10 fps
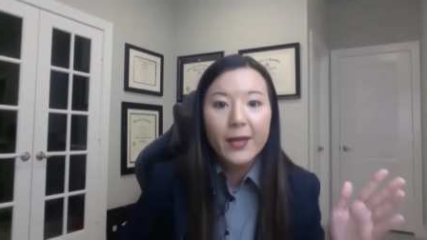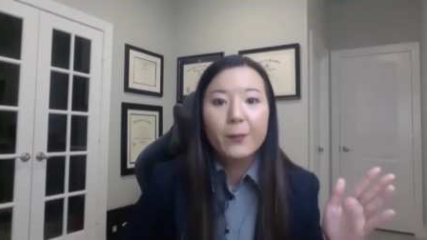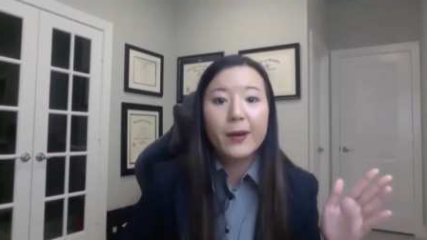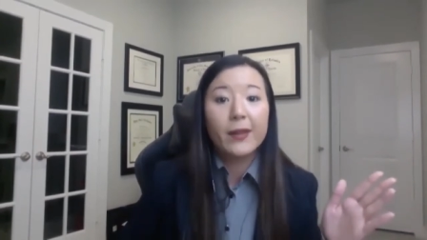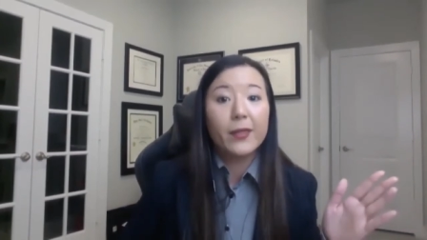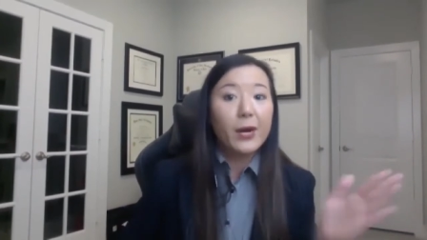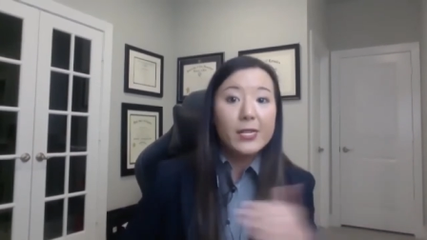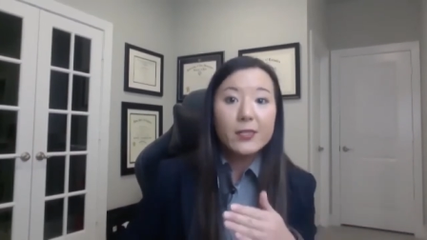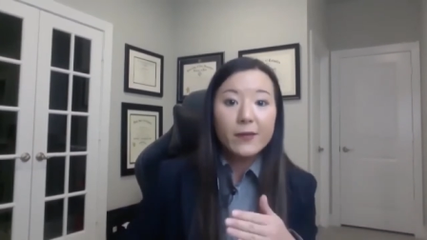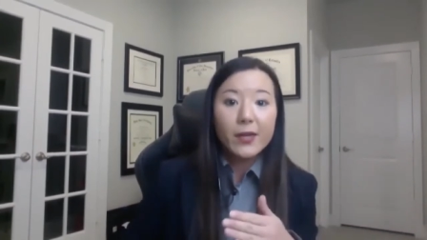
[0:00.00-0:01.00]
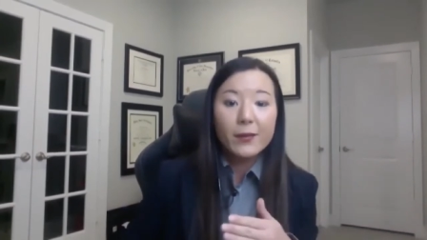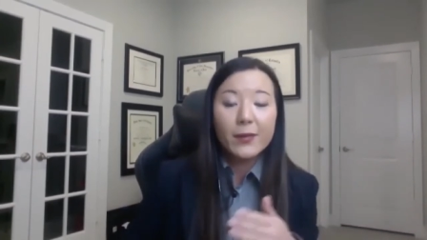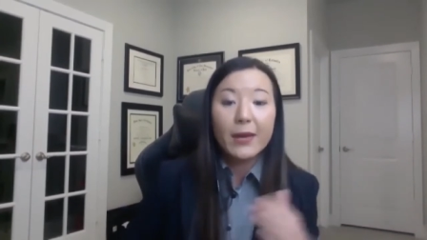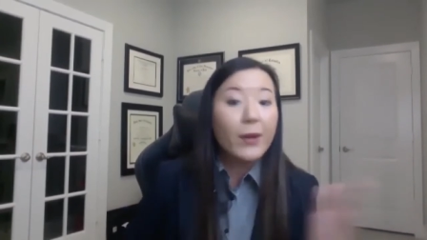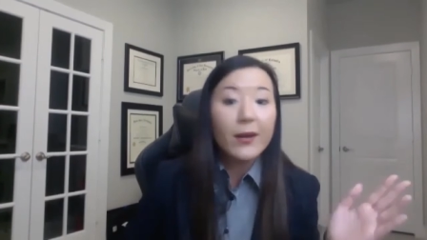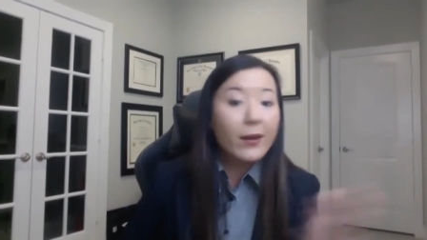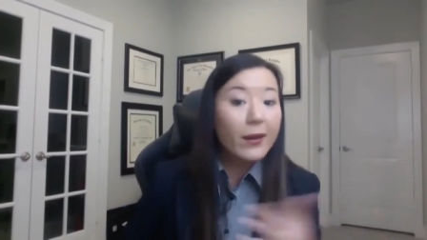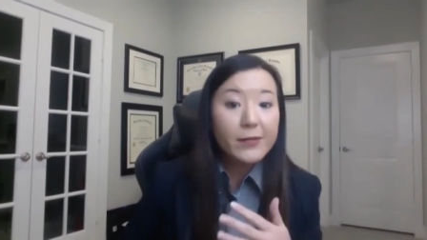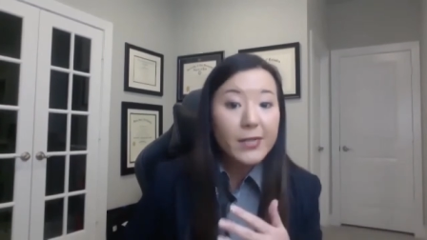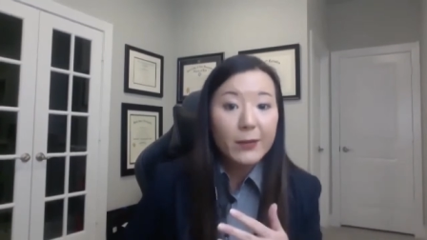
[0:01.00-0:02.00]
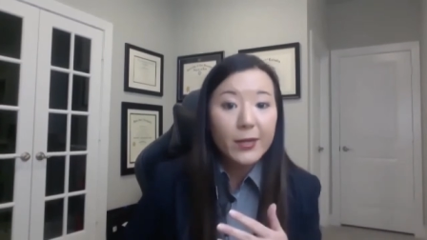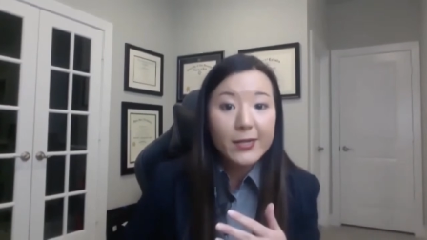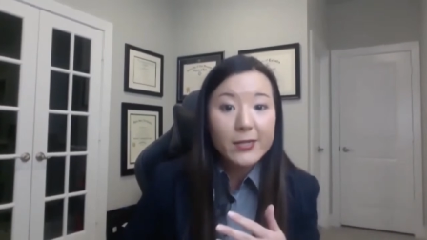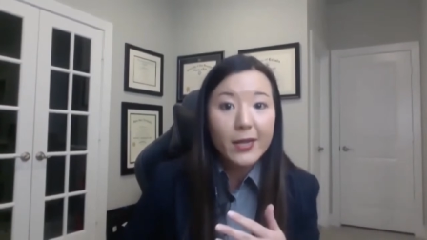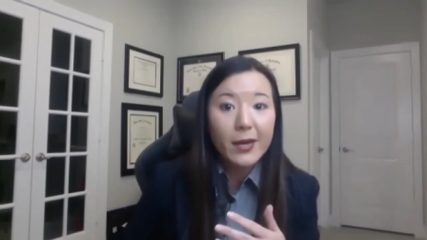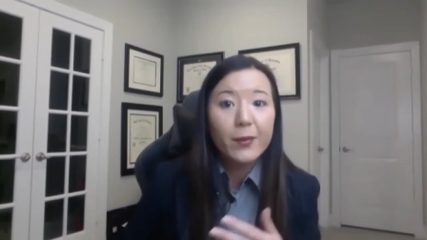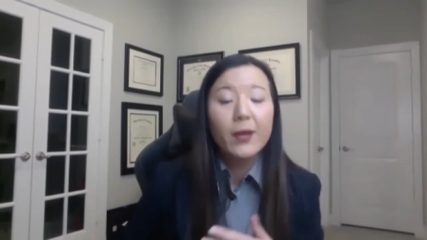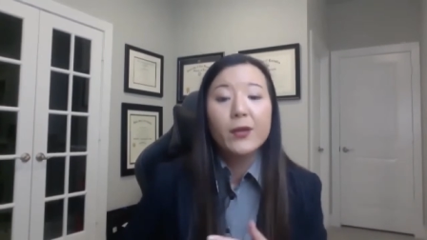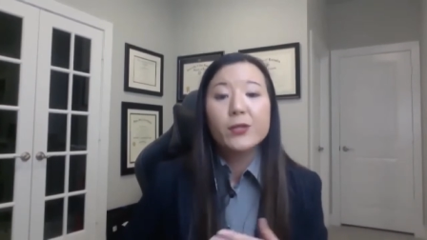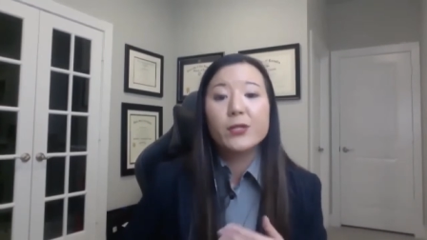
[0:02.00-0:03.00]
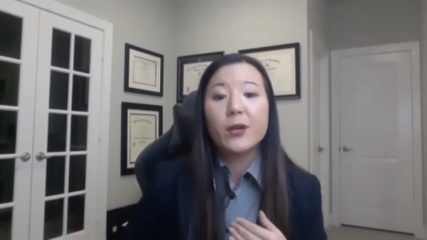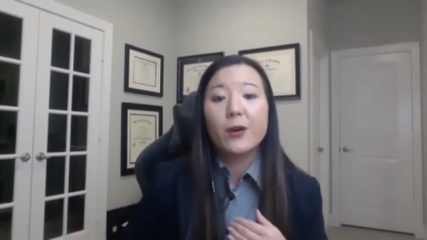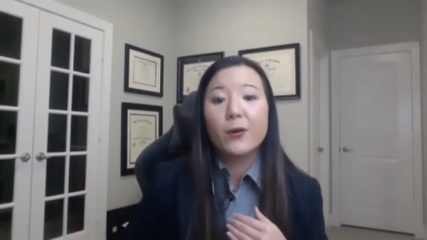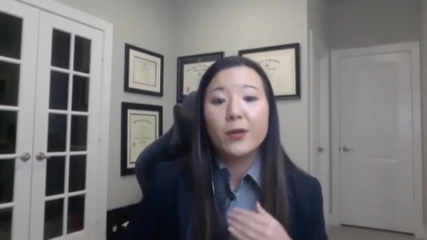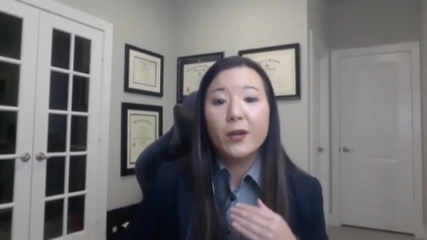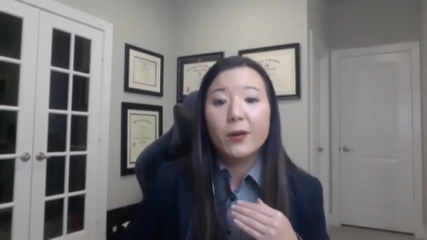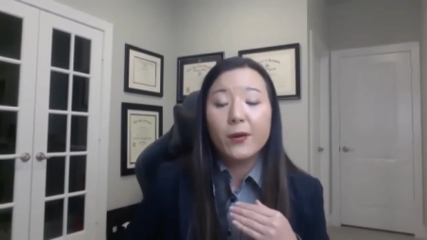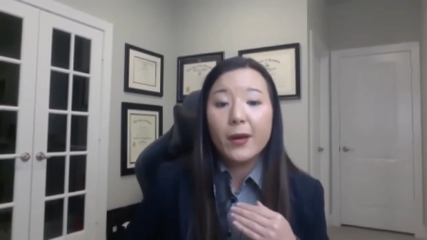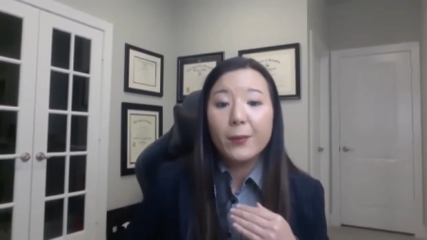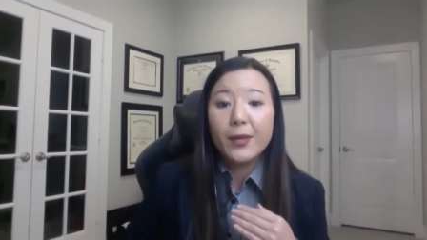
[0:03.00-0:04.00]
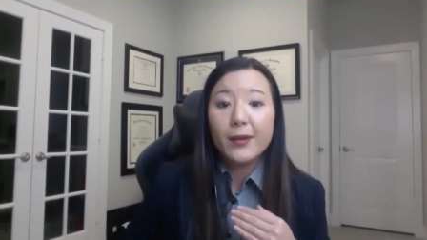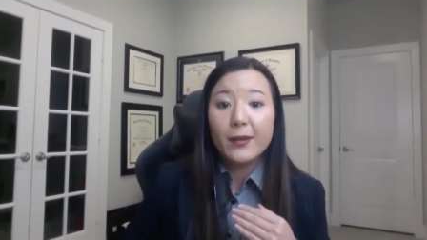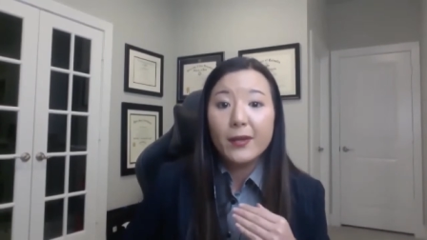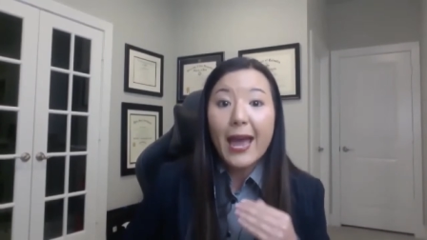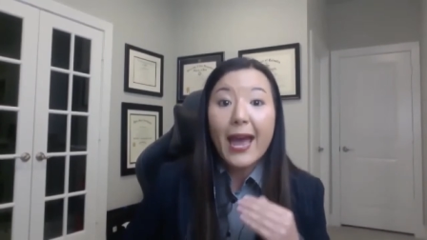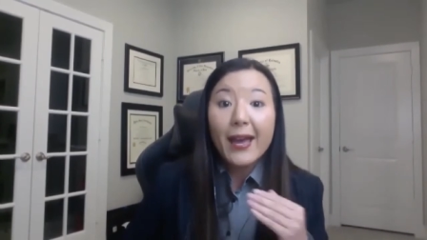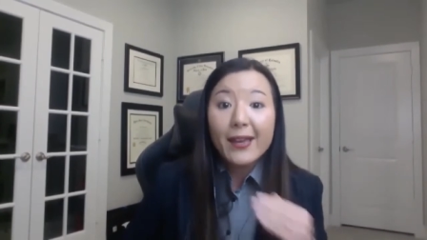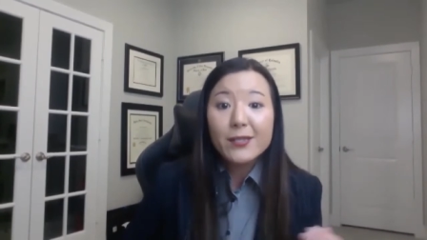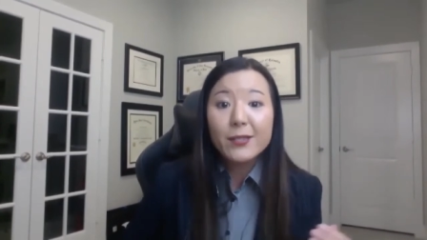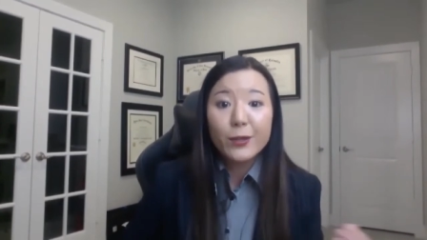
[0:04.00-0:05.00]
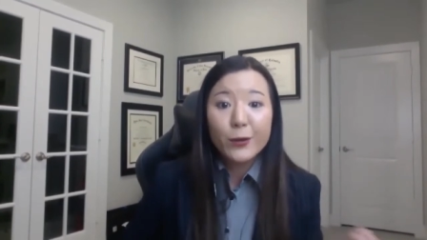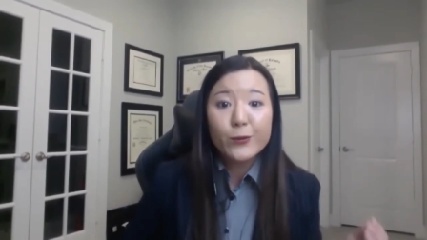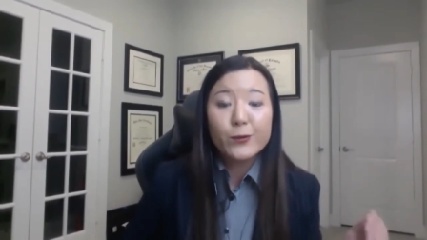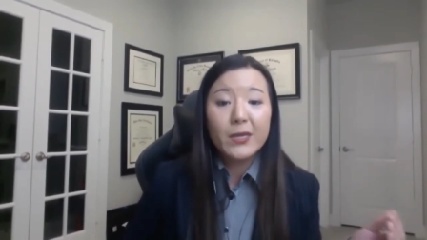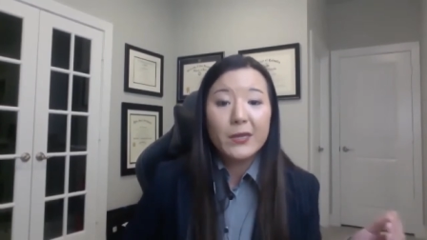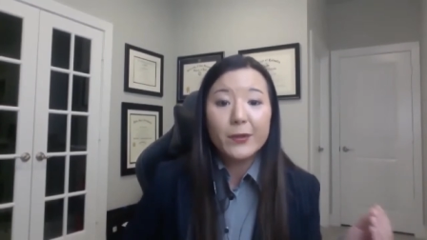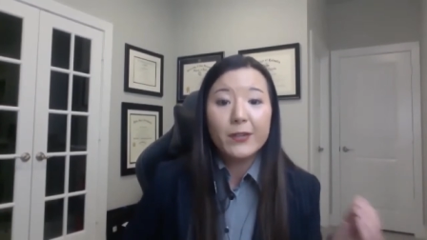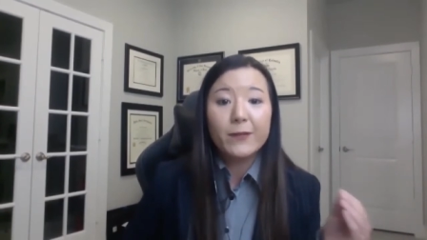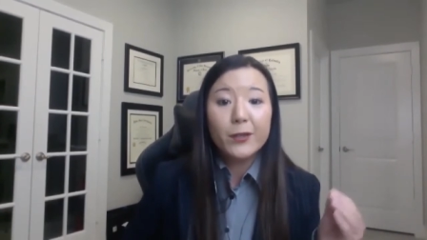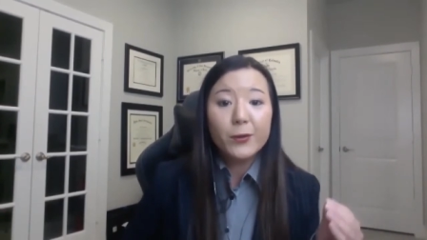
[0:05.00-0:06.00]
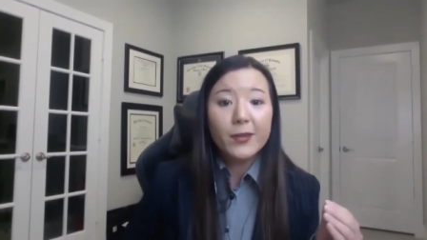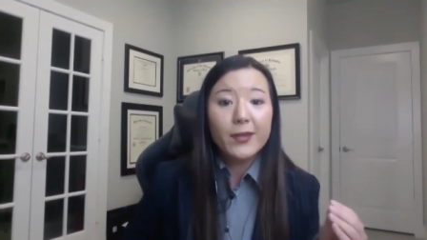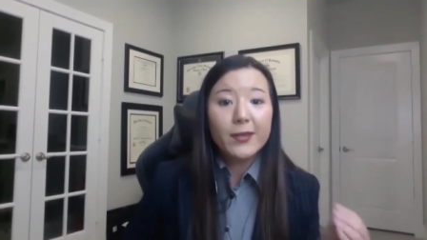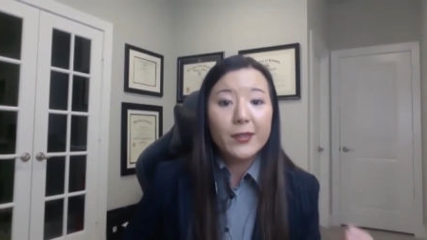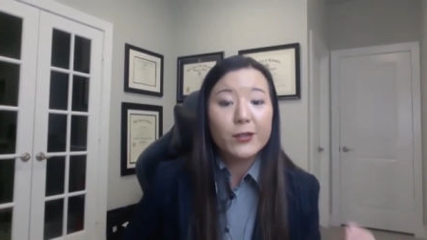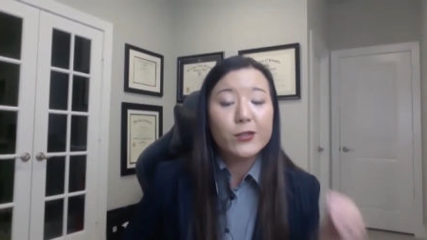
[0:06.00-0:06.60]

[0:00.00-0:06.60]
But the rest of them, they might not have time to get to them. So, you know, I mean, ask those people if you think there's a